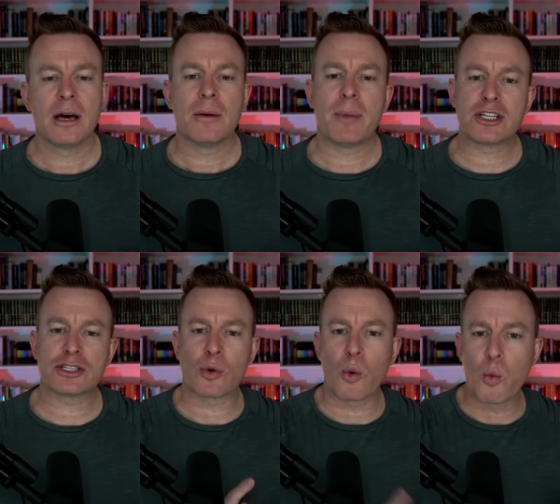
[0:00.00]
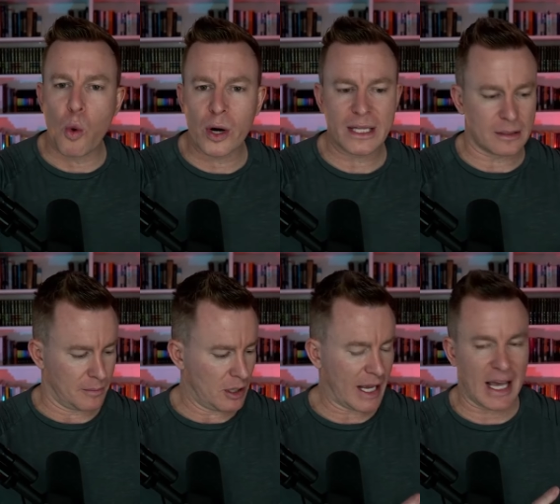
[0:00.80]
but just rewarding them,
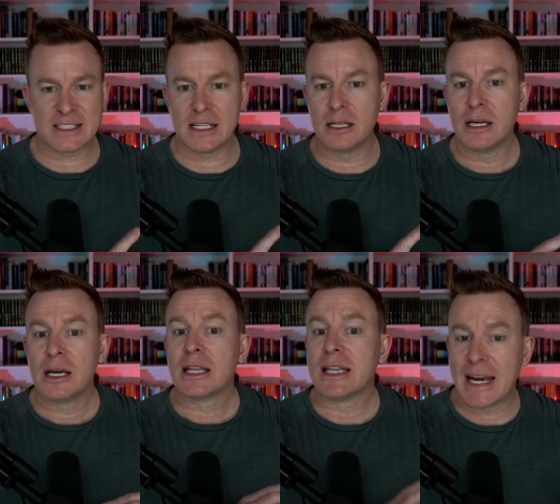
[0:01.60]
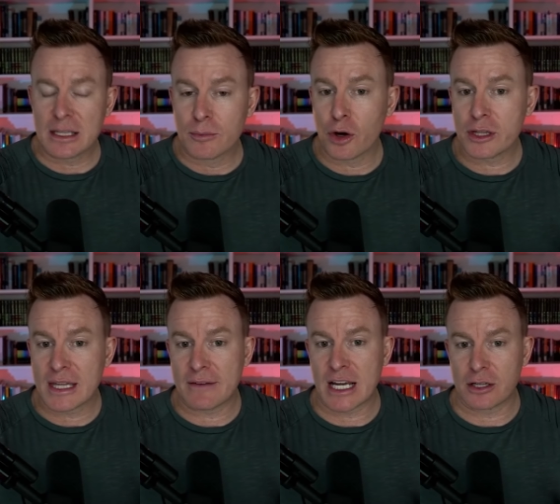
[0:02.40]
like as in letting them know that
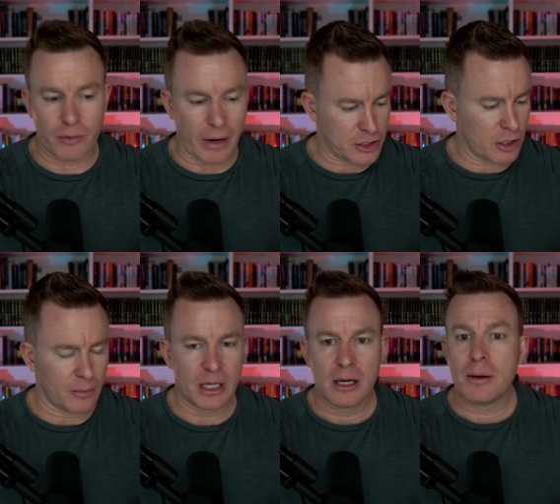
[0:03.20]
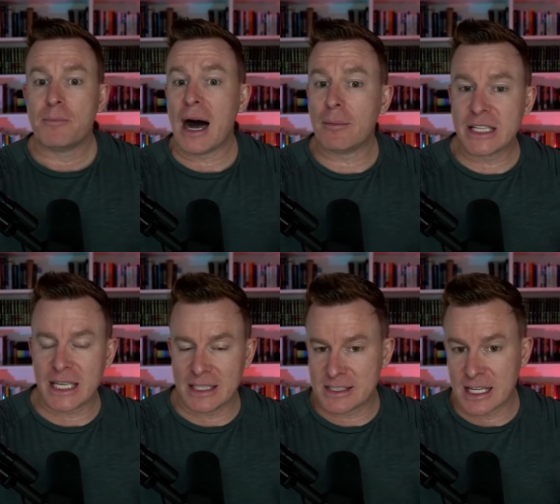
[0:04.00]
they've done a great job. Public
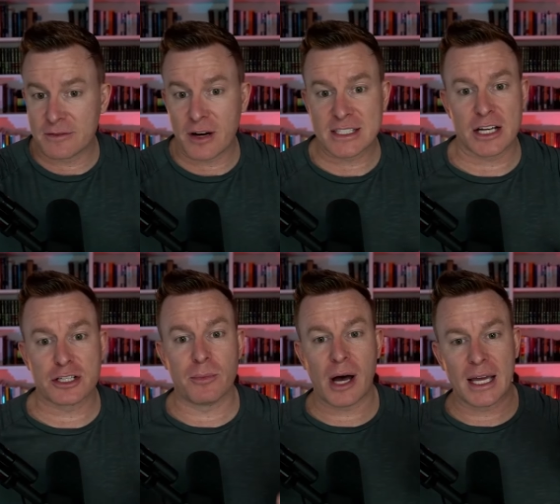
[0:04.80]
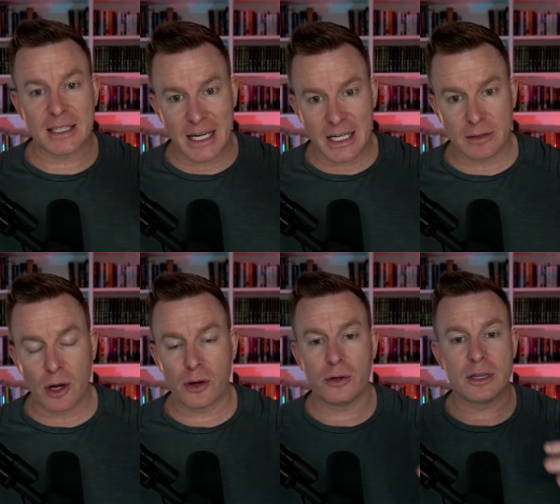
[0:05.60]
incentivization by letting them
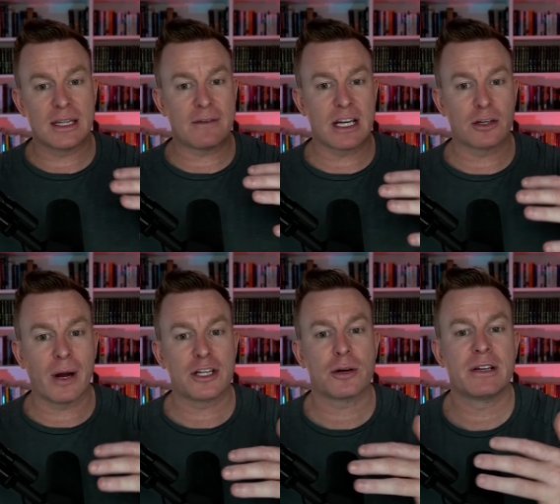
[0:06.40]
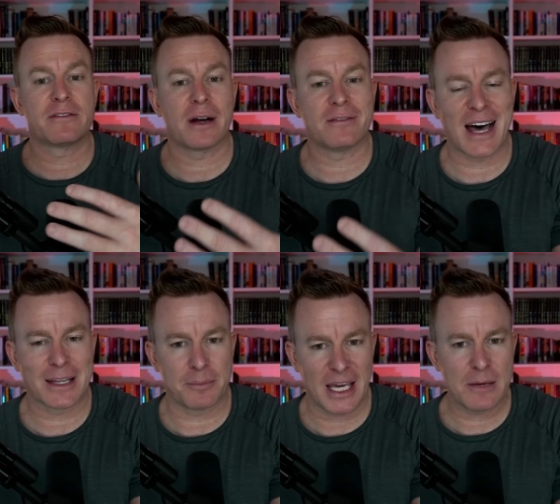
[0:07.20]
know that they've done a great job in front of other
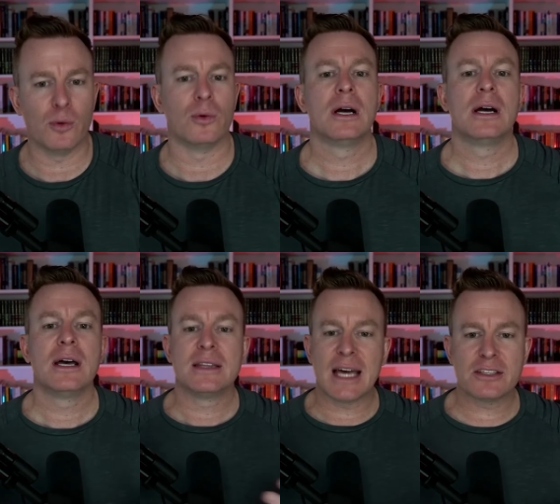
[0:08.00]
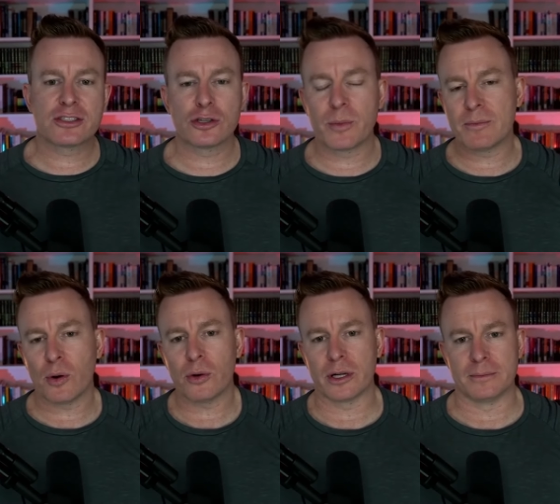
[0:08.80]
people. That is super
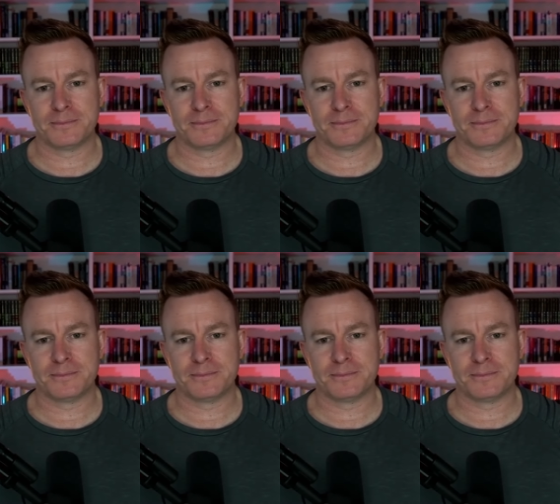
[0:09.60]
important,